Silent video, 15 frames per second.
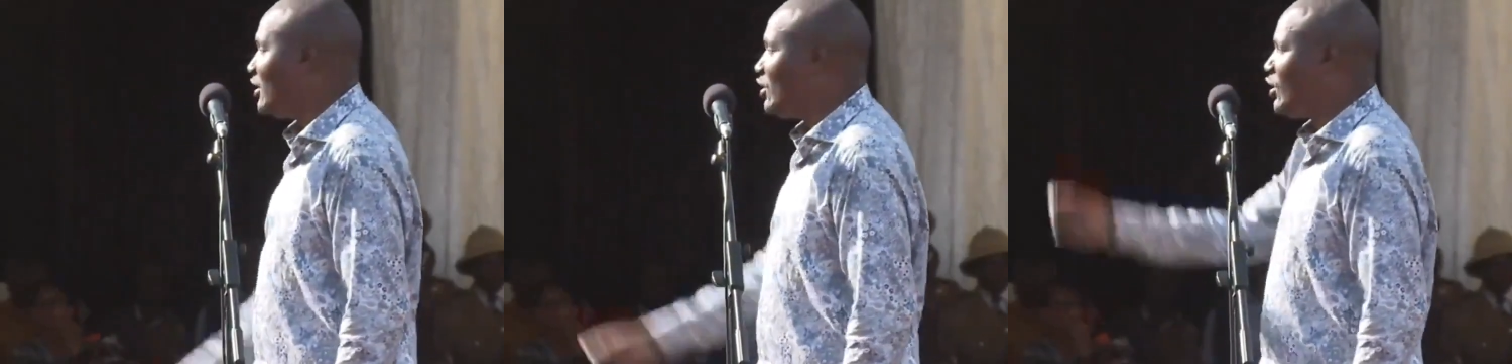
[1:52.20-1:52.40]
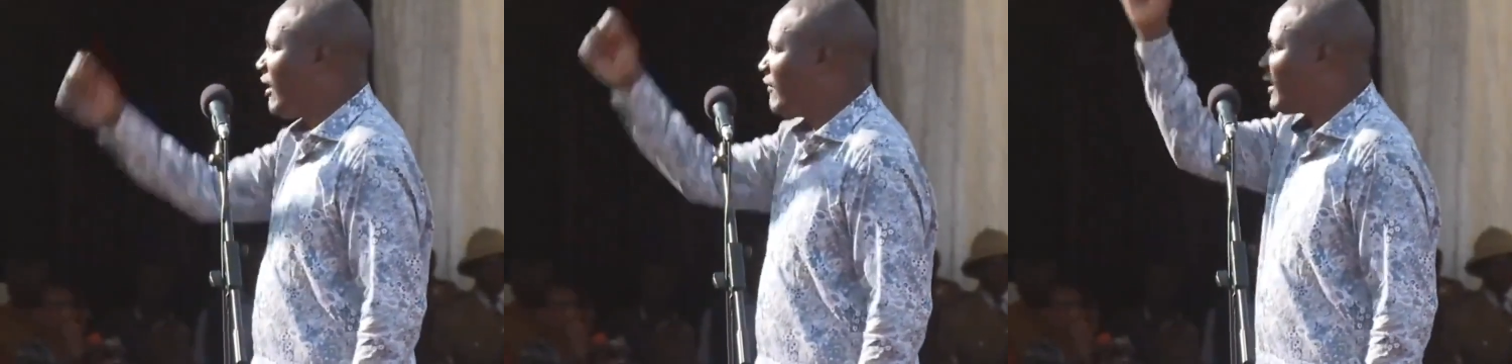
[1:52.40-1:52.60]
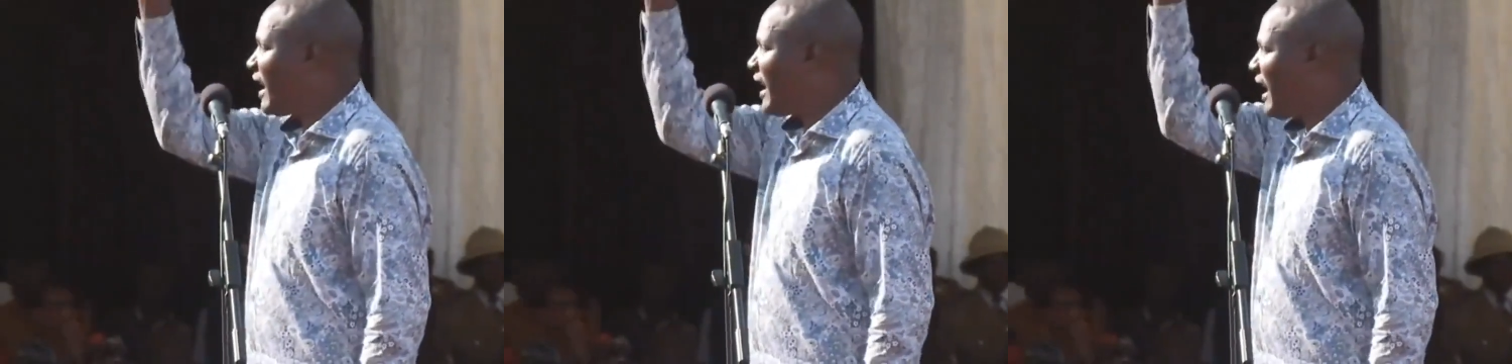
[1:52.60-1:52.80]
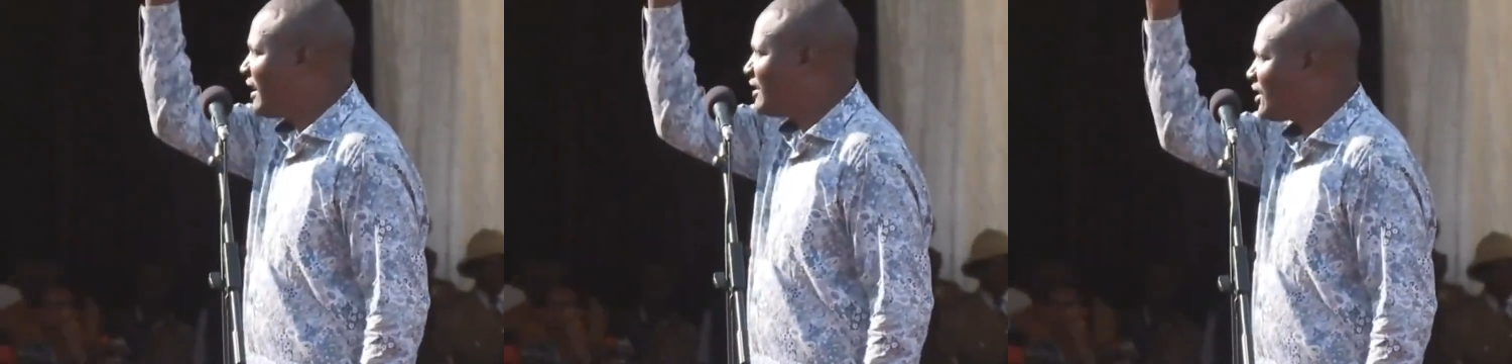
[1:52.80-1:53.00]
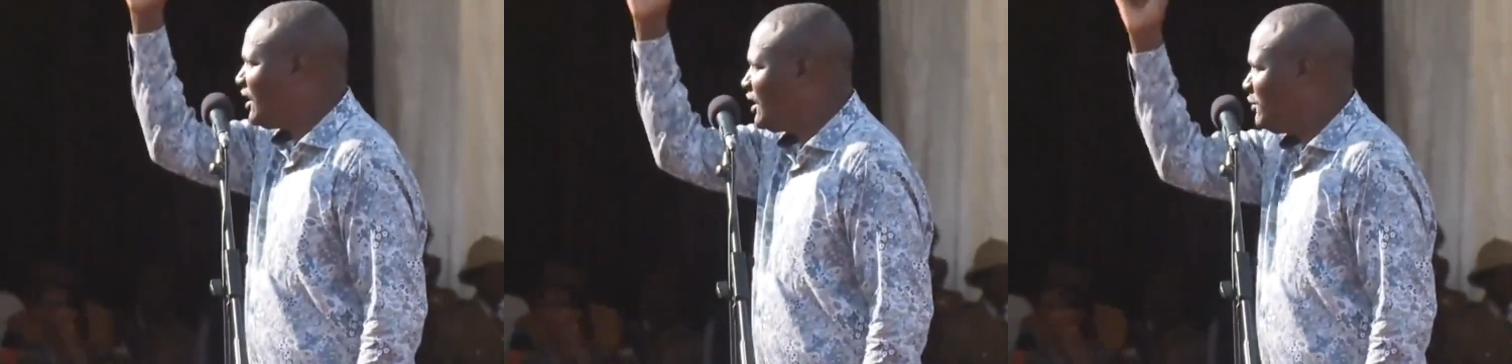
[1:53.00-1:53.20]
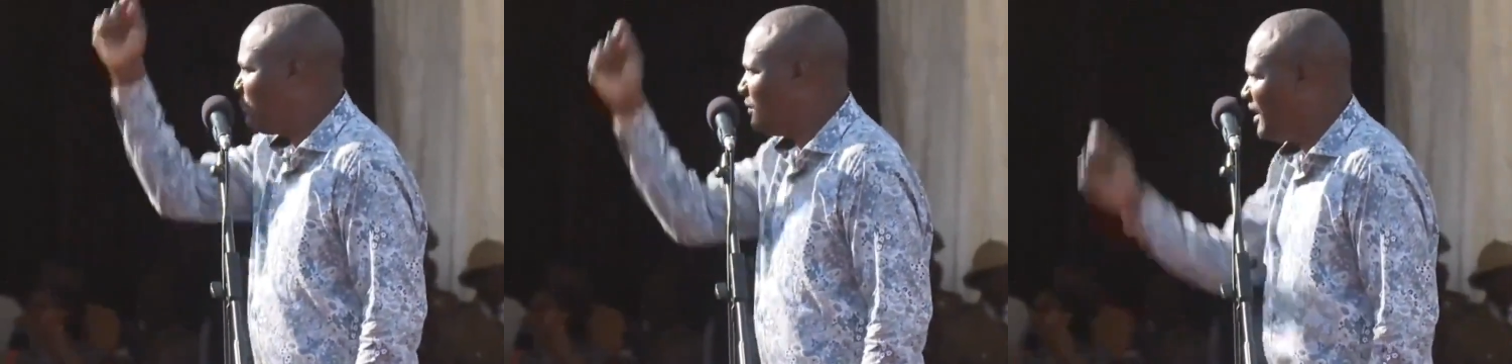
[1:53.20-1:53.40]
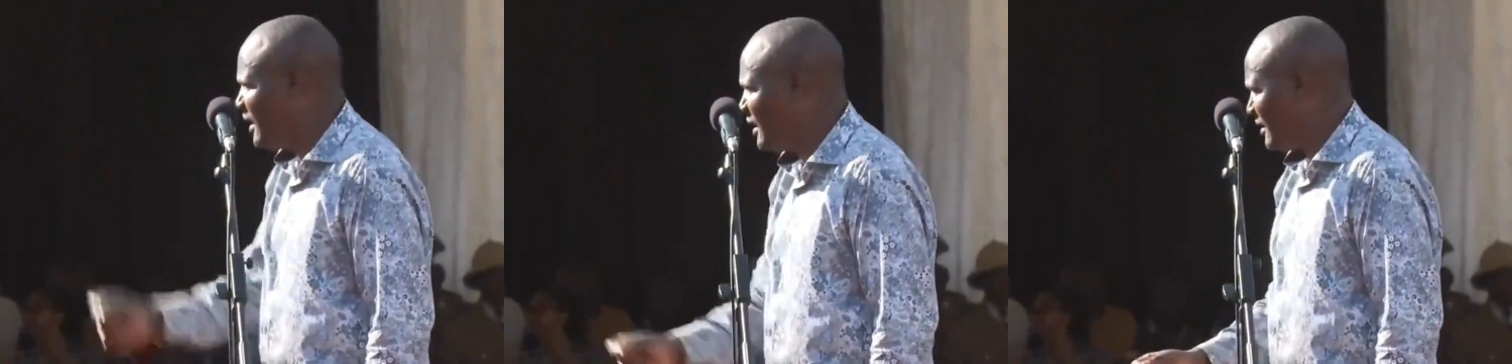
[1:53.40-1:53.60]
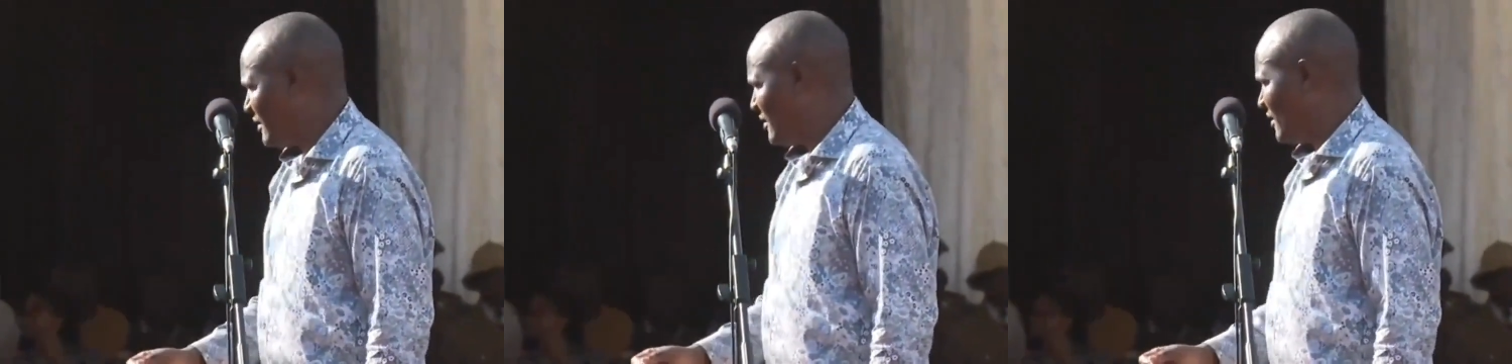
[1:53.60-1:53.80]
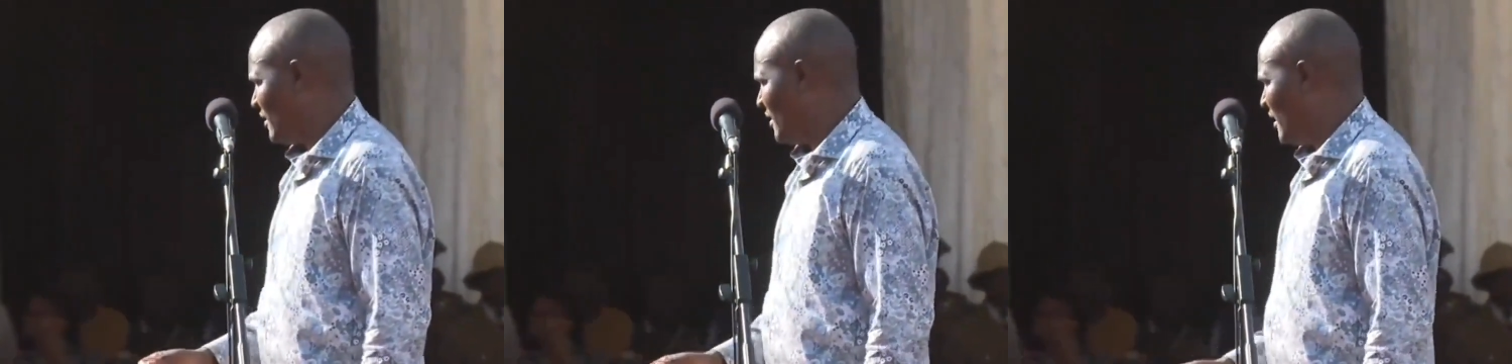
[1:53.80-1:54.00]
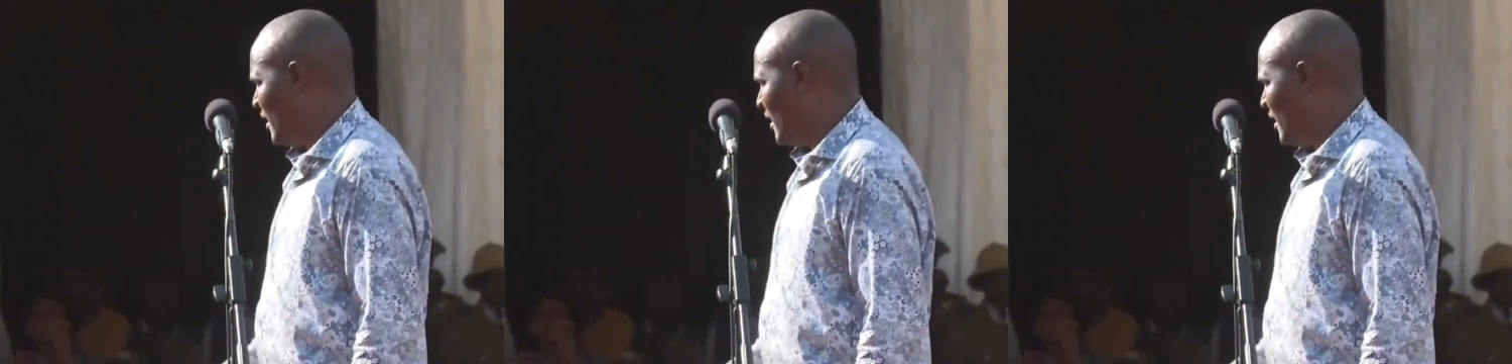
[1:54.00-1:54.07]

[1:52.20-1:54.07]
And you have guaranteed me